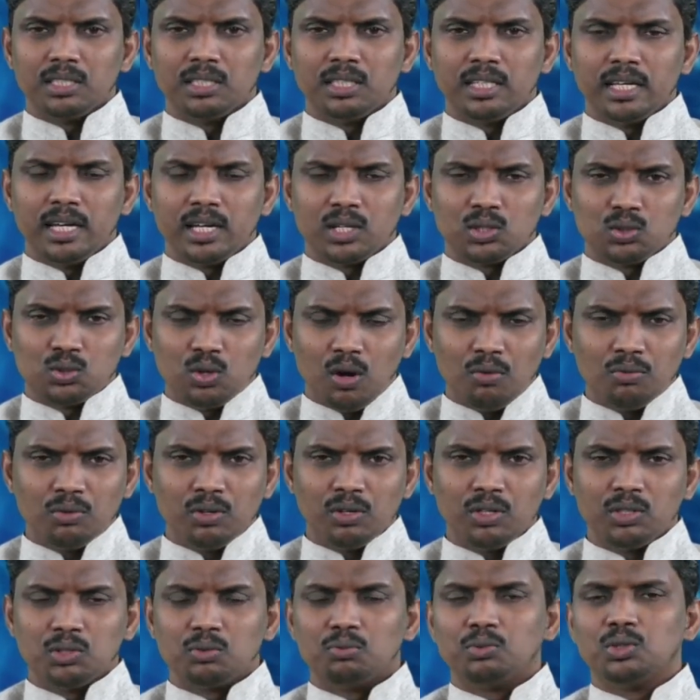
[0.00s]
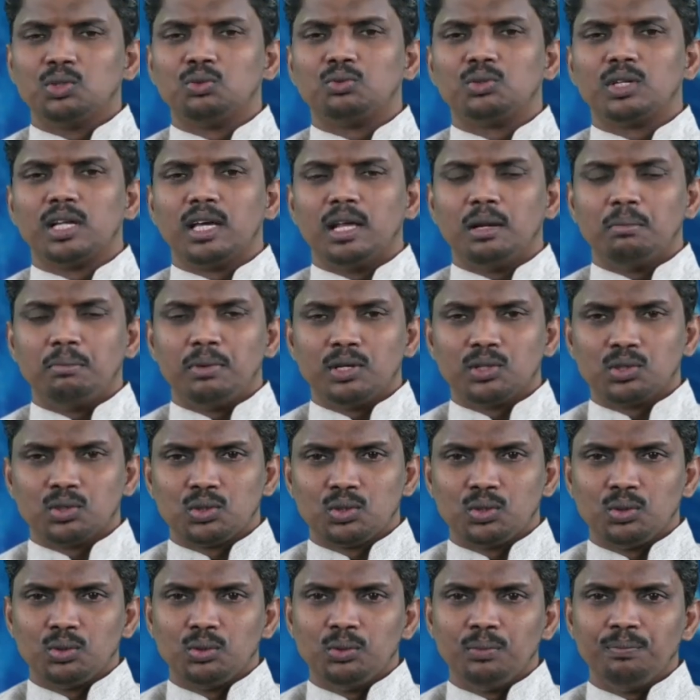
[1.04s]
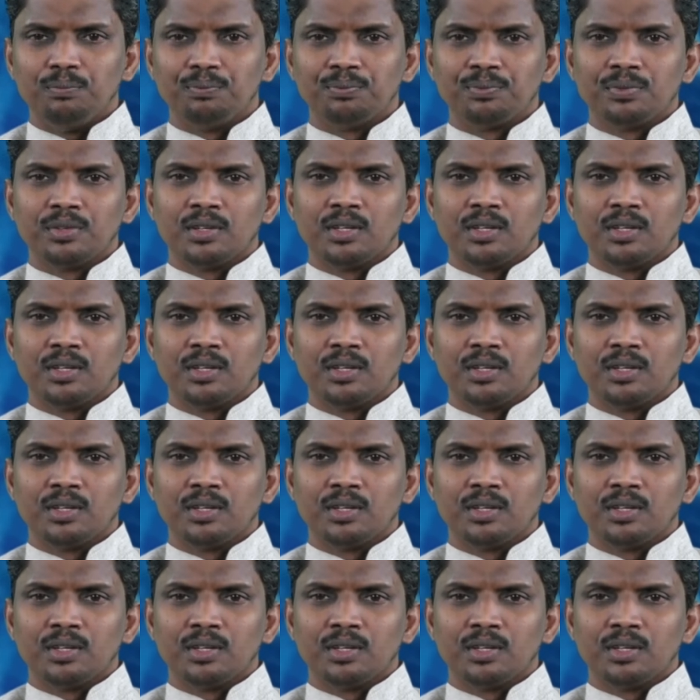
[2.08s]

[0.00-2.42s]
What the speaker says: they are softwares which would help us to